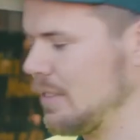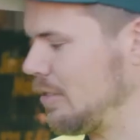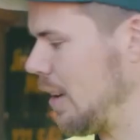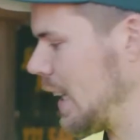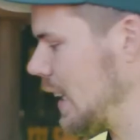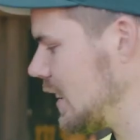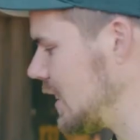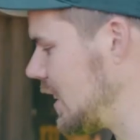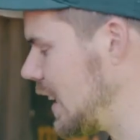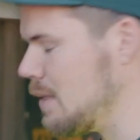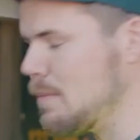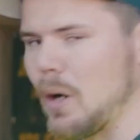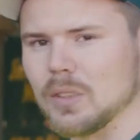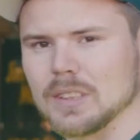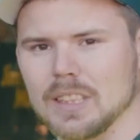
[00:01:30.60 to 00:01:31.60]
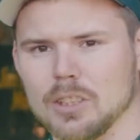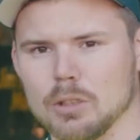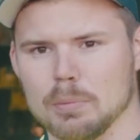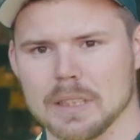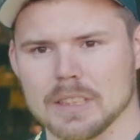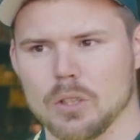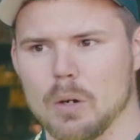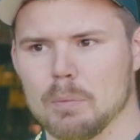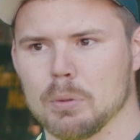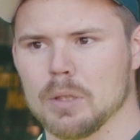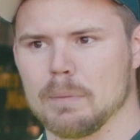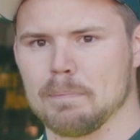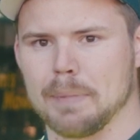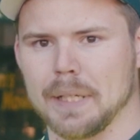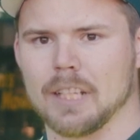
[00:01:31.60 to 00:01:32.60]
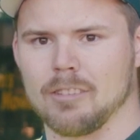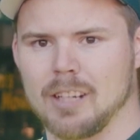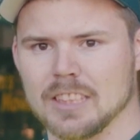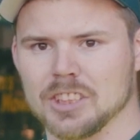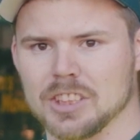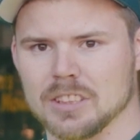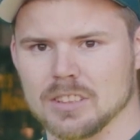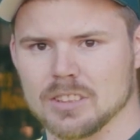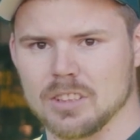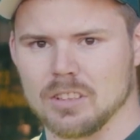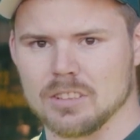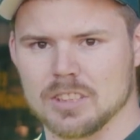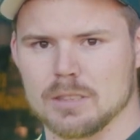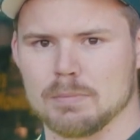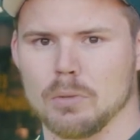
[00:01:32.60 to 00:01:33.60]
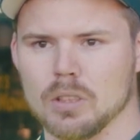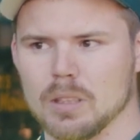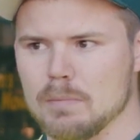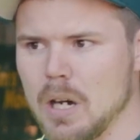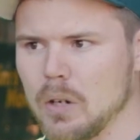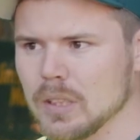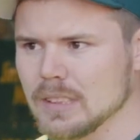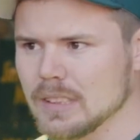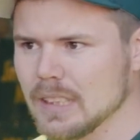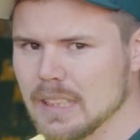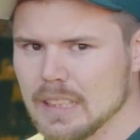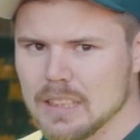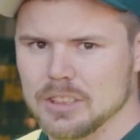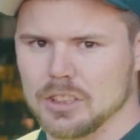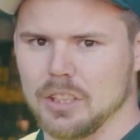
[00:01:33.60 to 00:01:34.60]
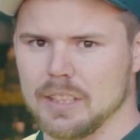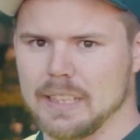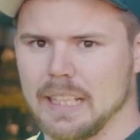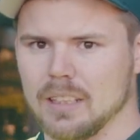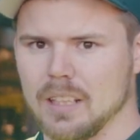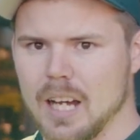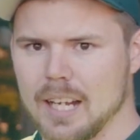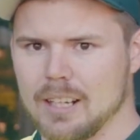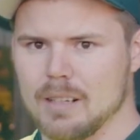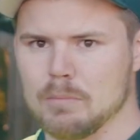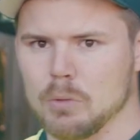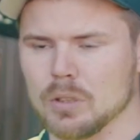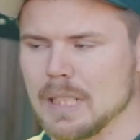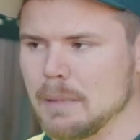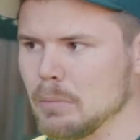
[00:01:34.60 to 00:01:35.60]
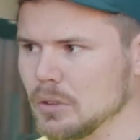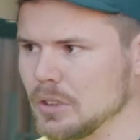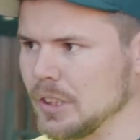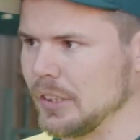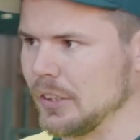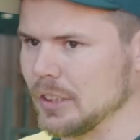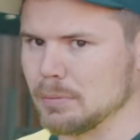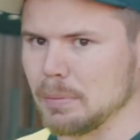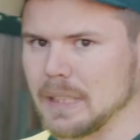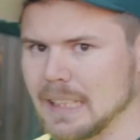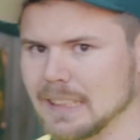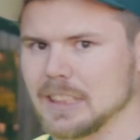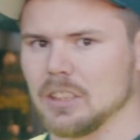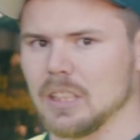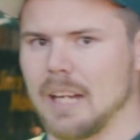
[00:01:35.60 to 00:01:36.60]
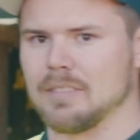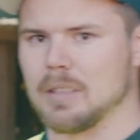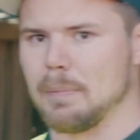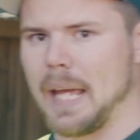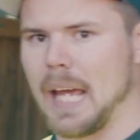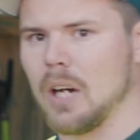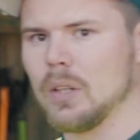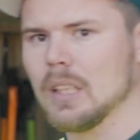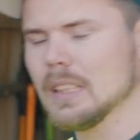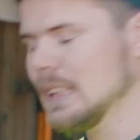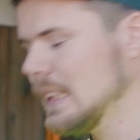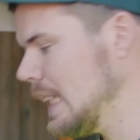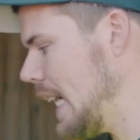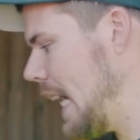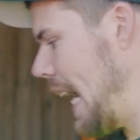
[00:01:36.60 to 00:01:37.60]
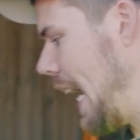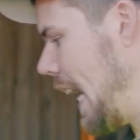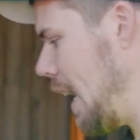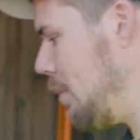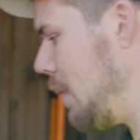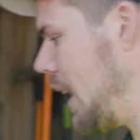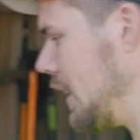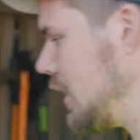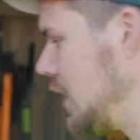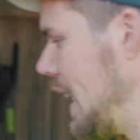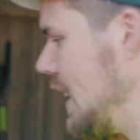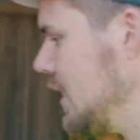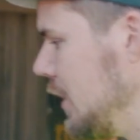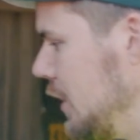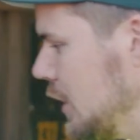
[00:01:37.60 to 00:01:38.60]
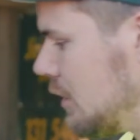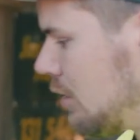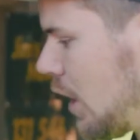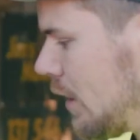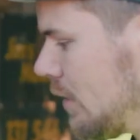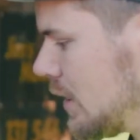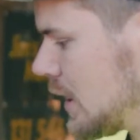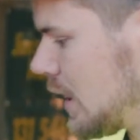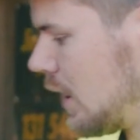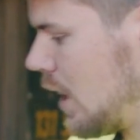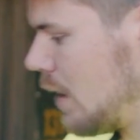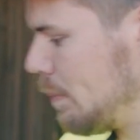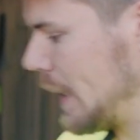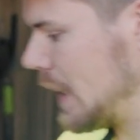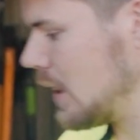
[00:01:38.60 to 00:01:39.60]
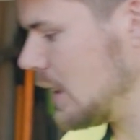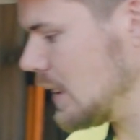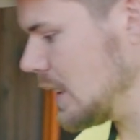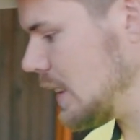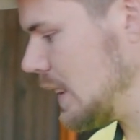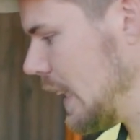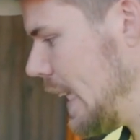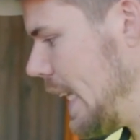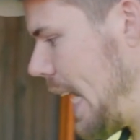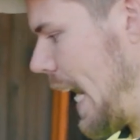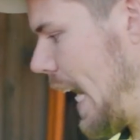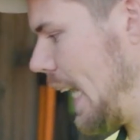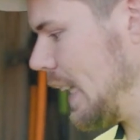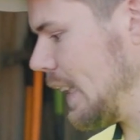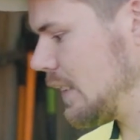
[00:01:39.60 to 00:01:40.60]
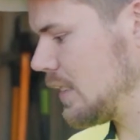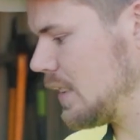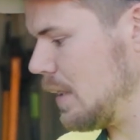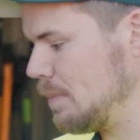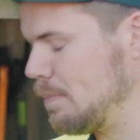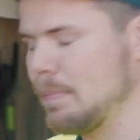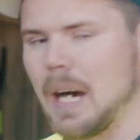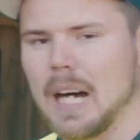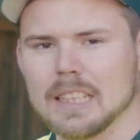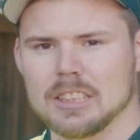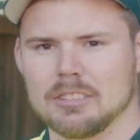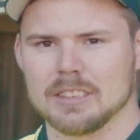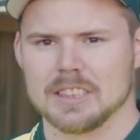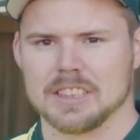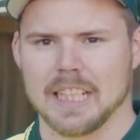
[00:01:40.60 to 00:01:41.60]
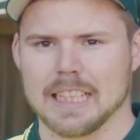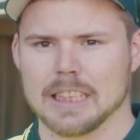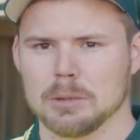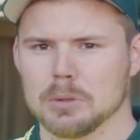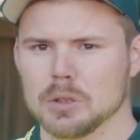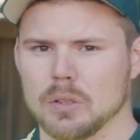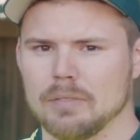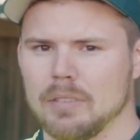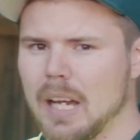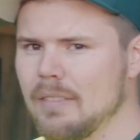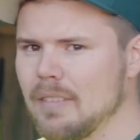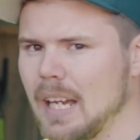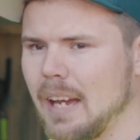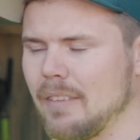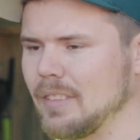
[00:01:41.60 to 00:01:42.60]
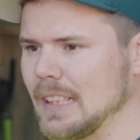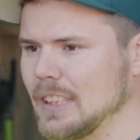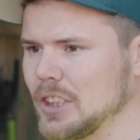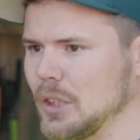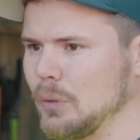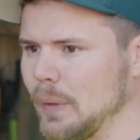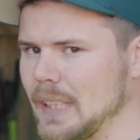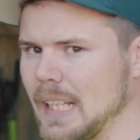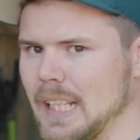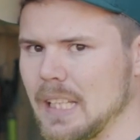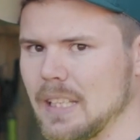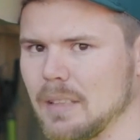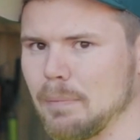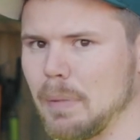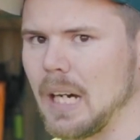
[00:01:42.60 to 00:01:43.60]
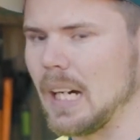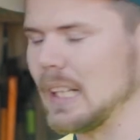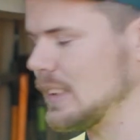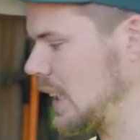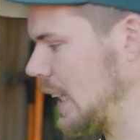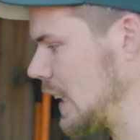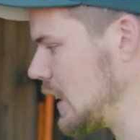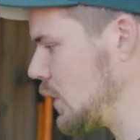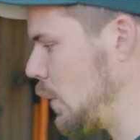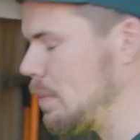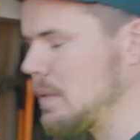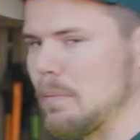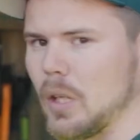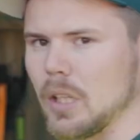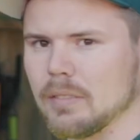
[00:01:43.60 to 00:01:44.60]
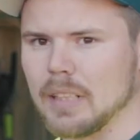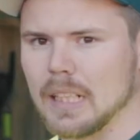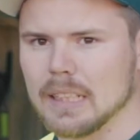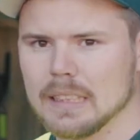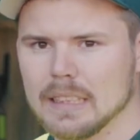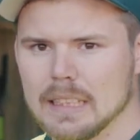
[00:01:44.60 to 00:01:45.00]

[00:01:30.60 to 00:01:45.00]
of Frankenstein the mowers a little bit, so I'll put bigger engines on smaller mowers so that they're lighter and more nimble to use, but they still have the power. I tend to use Rovers a lot because the parts are interchangeable, so if I ever have an issue with any of the parts, I can swap them over